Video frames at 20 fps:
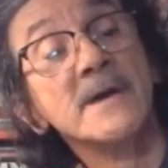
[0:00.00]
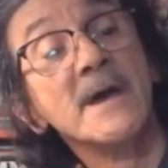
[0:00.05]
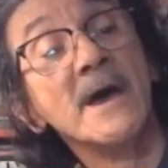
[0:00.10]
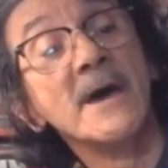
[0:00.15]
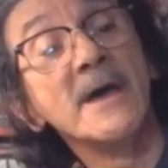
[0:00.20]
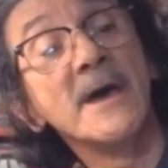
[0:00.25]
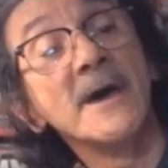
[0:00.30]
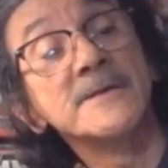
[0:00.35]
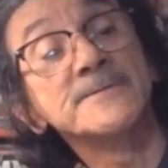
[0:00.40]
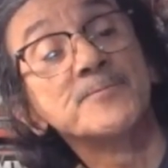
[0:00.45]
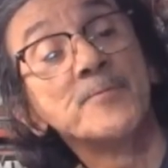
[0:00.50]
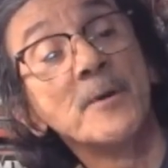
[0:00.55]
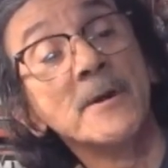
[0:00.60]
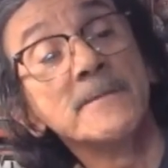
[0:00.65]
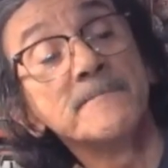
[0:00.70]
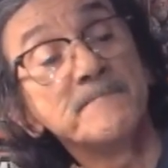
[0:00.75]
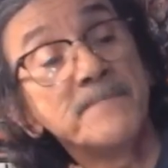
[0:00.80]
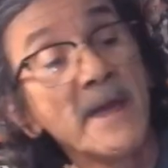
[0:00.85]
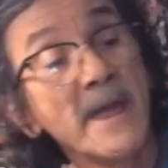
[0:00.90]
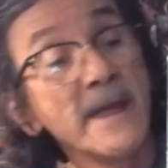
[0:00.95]
has
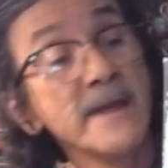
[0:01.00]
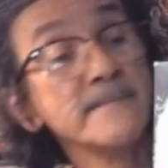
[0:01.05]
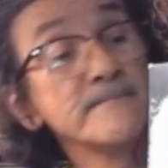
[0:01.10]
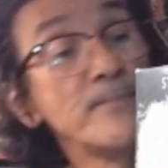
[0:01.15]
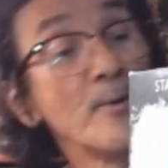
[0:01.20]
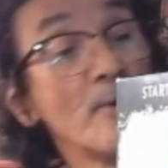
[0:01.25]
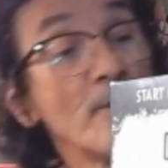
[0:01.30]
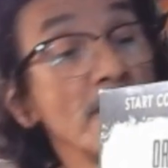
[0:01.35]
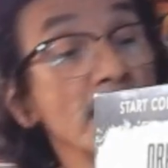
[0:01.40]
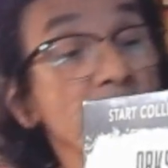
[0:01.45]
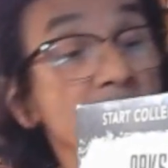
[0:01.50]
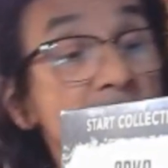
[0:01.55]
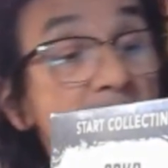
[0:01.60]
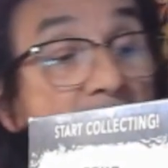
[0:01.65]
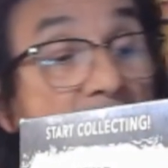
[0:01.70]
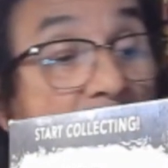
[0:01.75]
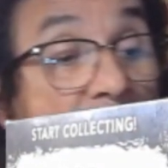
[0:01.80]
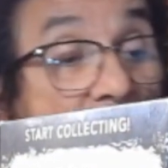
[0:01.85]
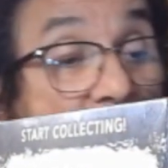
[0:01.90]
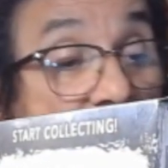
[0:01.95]
1 pain boy,
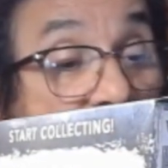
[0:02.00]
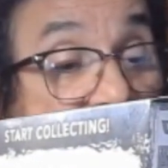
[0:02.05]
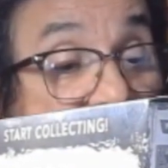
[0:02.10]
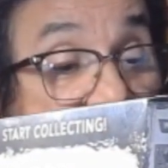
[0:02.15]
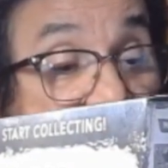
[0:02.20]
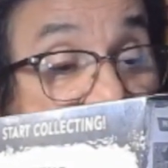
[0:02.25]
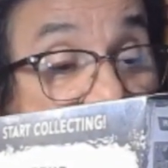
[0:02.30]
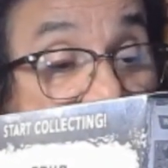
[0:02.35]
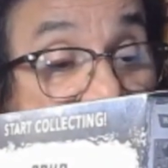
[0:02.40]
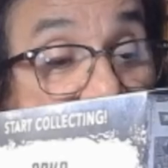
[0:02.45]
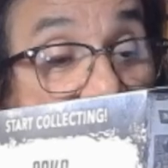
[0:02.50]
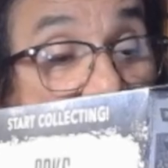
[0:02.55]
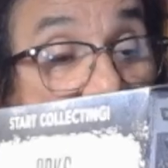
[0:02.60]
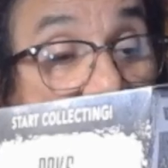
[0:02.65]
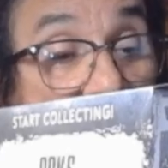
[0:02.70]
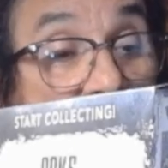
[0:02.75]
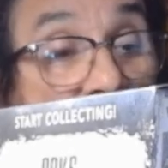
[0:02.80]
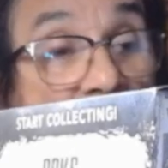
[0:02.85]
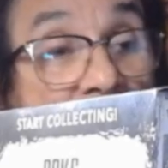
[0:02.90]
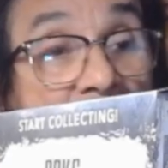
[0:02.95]
which is this guy
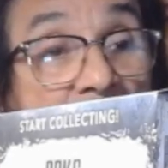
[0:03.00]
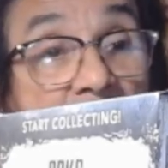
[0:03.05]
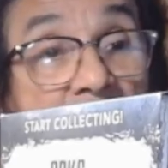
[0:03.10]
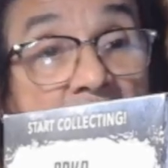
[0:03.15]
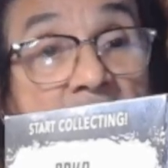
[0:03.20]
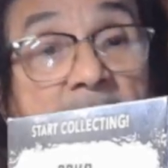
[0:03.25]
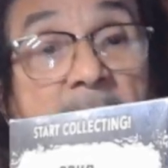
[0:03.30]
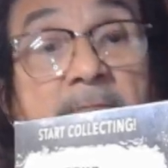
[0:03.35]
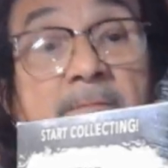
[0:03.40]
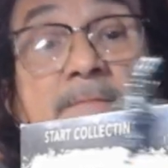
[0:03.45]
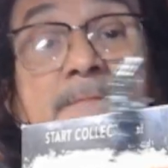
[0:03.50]
right here.